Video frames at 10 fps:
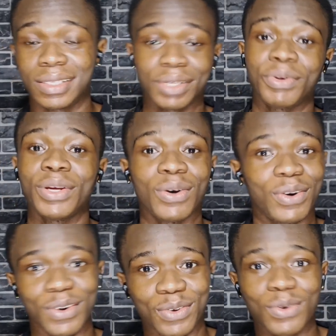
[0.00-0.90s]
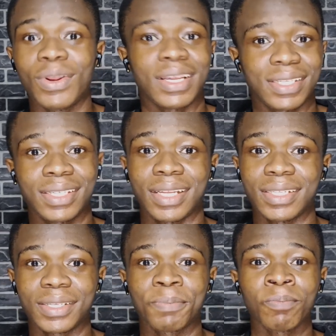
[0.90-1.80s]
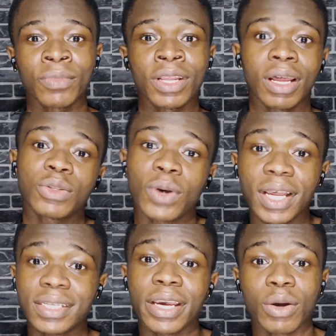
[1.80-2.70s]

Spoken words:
Siri or Google Assistant. And to answer a